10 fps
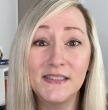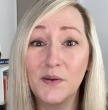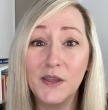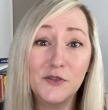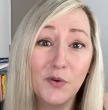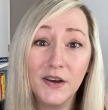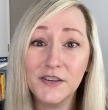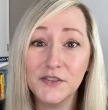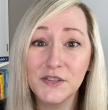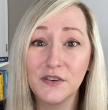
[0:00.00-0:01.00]
out each product
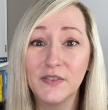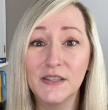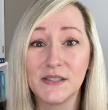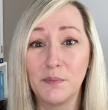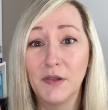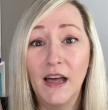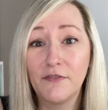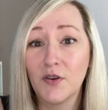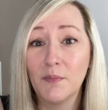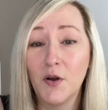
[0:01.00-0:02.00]
or service, the
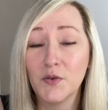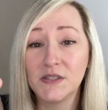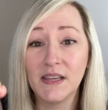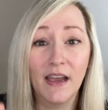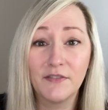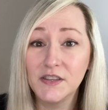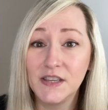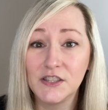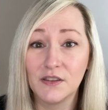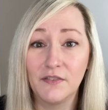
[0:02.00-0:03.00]
platform hosting every
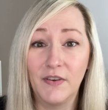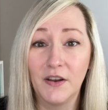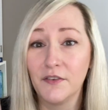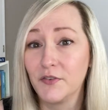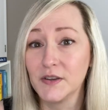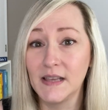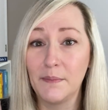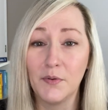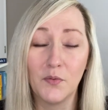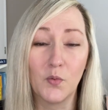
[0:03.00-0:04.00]
stage of the funnel, for example,